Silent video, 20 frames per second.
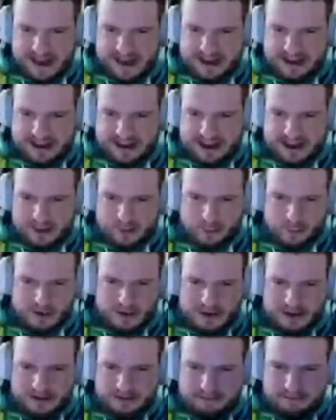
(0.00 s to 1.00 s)
And now
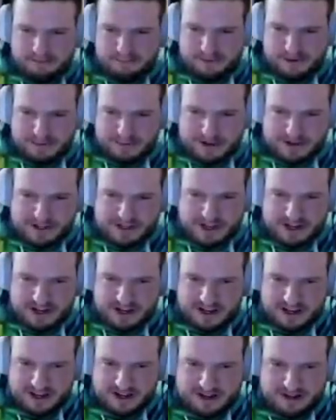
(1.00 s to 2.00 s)
we're pretty much
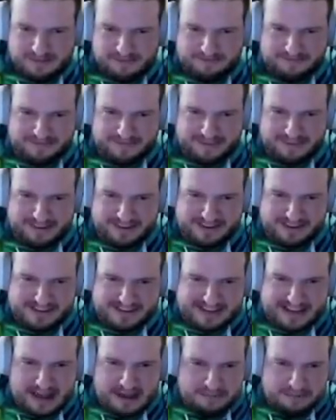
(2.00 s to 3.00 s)
gonna
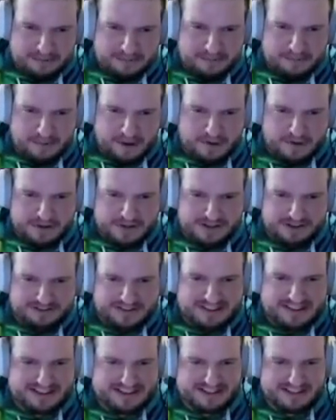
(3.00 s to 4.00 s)
skip most of
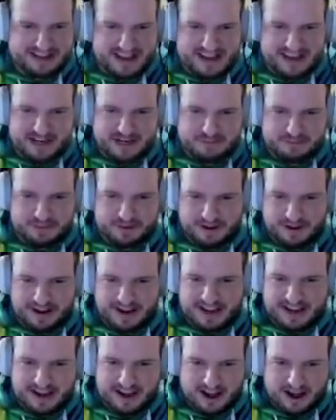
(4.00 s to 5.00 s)
this stage
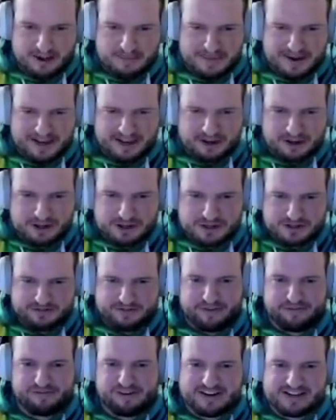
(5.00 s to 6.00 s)
by making good use
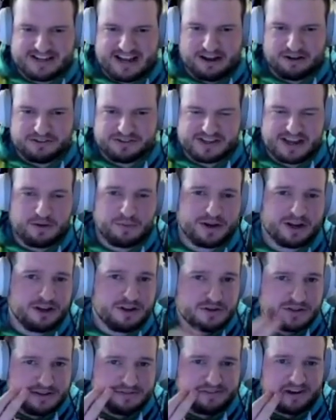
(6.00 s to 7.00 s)
of our friend Tails here. We're going
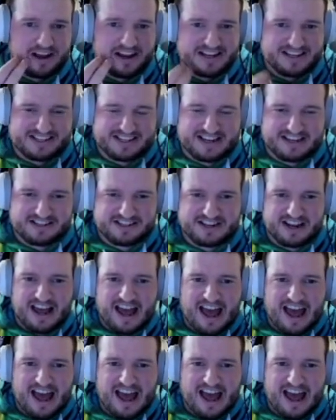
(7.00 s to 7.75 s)
to use the flight assist,